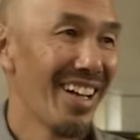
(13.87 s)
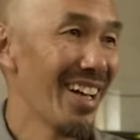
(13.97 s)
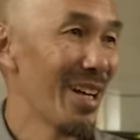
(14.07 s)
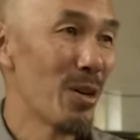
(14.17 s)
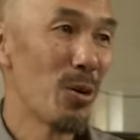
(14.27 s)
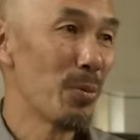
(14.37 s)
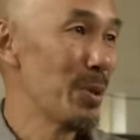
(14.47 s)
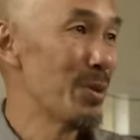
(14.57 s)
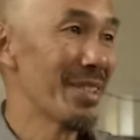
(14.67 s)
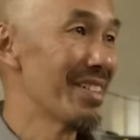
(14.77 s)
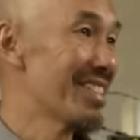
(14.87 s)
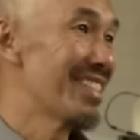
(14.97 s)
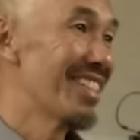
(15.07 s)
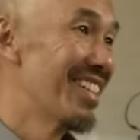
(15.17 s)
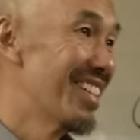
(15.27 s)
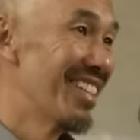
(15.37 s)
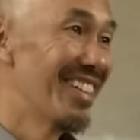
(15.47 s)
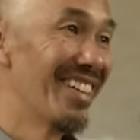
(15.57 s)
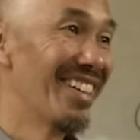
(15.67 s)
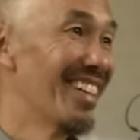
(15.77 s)
And I hope you just
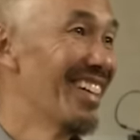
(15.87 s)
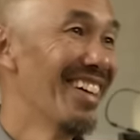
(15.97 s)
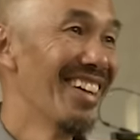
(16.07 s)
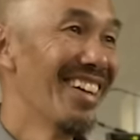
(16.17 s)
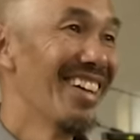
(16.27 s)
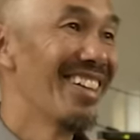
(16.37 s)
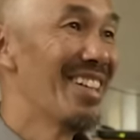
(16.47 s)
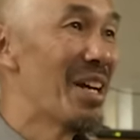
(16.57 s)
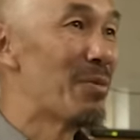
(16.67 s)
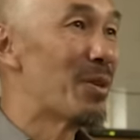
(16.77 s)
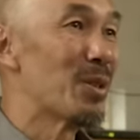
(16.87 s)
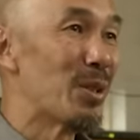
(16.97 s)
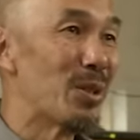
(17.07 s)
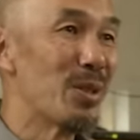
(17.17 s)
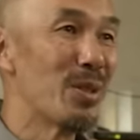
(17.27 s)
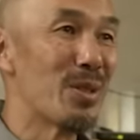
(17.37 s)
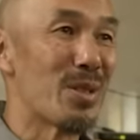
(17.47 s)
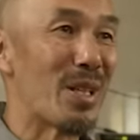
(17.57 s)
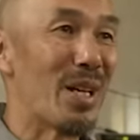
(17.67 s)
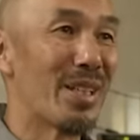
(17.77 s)
never
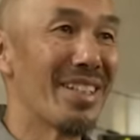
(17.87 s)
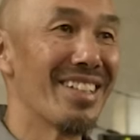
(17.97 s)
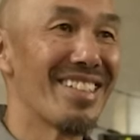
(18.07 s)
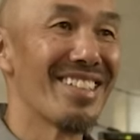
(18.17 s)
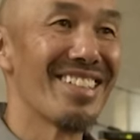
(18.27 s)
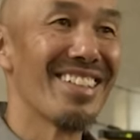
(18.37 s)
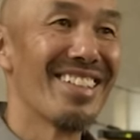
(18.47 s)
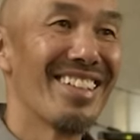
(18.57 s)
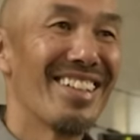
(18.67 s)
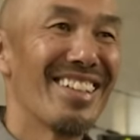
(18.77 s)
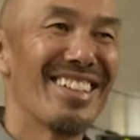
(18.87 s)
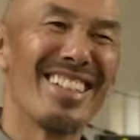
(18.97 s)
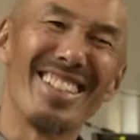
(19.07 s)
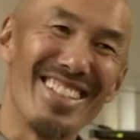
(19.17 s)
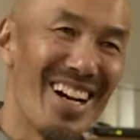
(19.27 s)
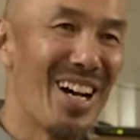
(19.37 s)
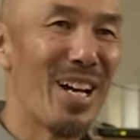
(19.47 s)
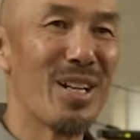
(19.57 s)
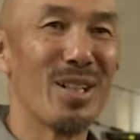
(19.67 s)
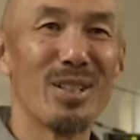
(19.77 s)
lose like this
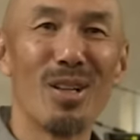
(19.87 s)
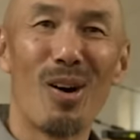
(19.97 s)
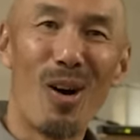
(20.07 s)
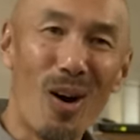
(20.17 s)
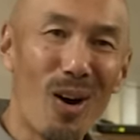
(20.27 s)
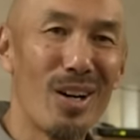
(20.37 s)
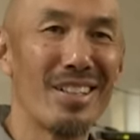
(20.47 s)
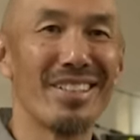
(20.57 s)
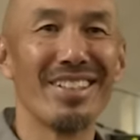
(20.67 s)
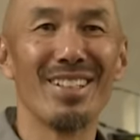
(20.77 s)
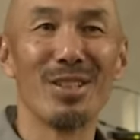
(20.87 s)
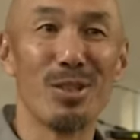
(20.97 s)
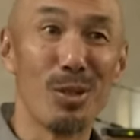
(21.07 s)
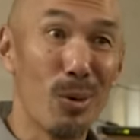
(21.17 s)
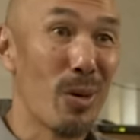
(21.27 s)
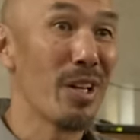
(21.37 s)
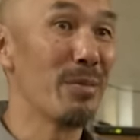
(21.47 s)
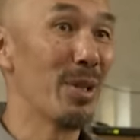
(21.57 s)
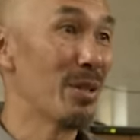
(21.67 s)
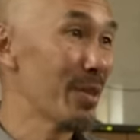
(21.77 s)
desire, the heart, the
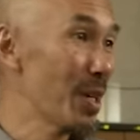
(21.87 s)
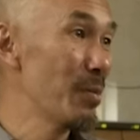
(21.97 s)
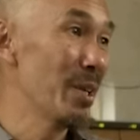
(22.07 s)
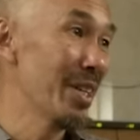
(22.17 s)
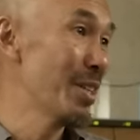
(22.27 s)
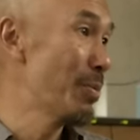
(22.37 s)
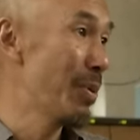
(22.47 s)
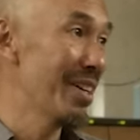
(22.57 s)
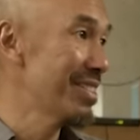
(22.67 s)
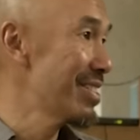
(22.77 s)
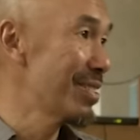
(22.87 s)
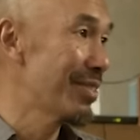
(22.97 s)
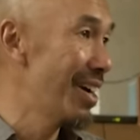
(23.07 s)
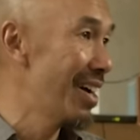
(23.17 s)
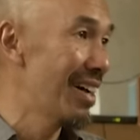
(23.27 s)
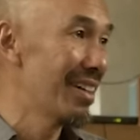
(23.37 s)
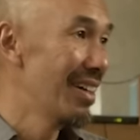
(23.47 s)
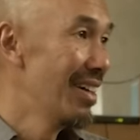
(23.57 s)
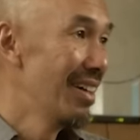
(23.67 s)
enjoyment of coming in the presence of God.